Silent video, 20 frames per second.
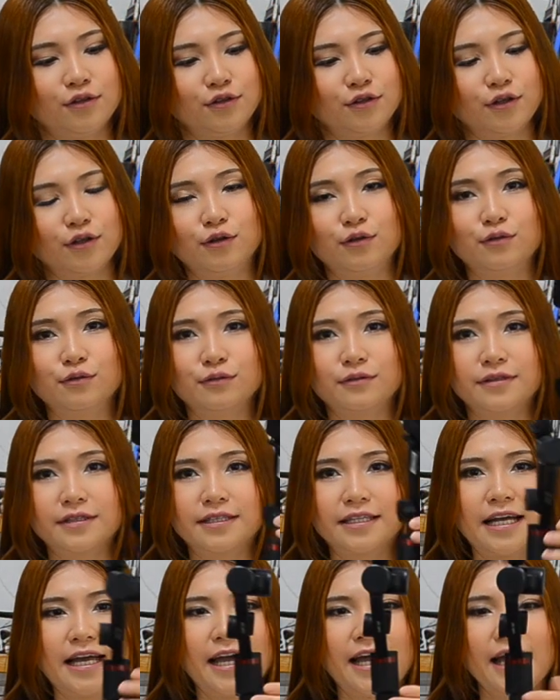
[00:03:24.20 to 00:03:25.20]
So
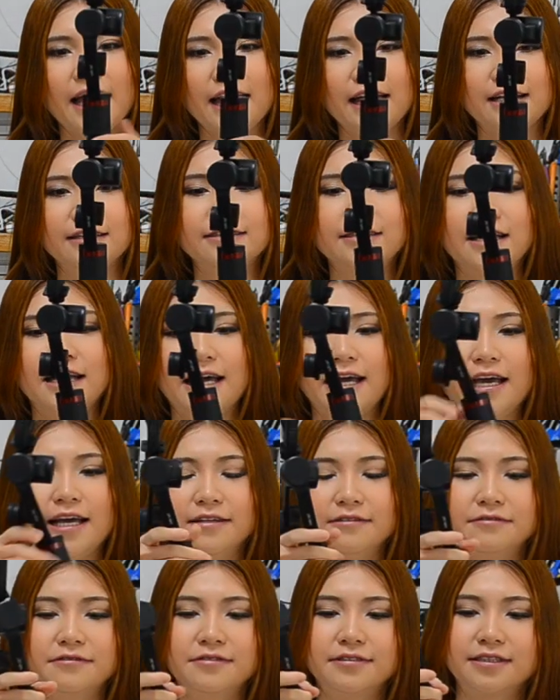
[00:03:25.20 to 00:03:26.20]
the head
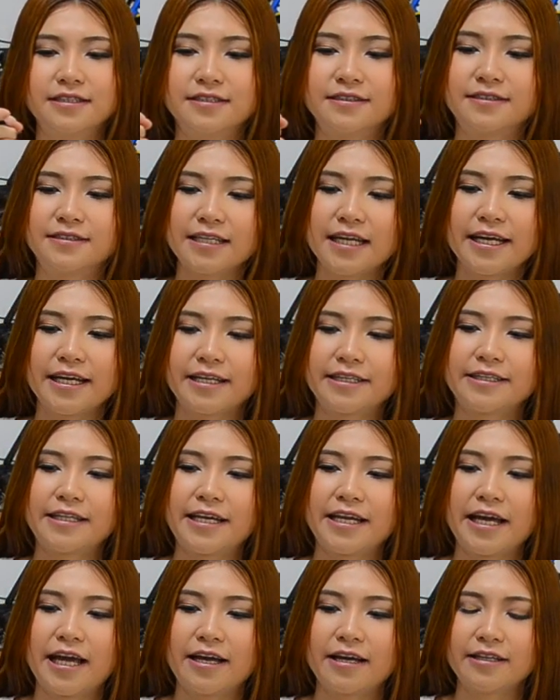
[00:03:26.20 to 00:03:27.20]
and the stick,
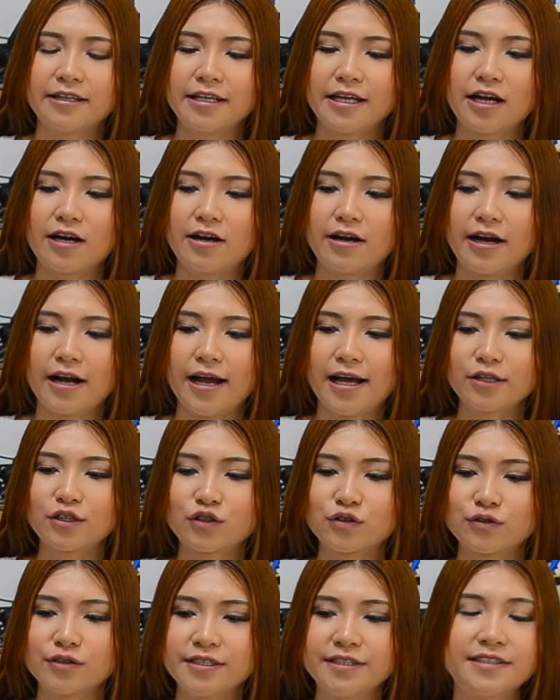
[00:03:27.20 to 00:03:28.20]
they, they are
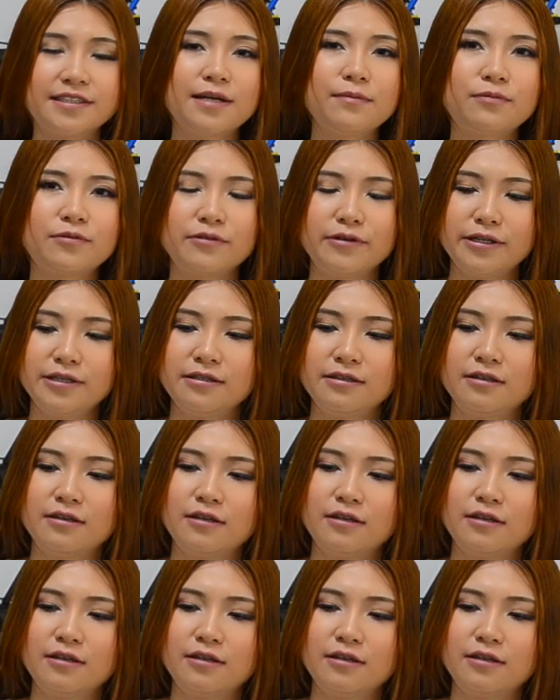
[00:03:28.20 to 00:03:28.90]
actually separate.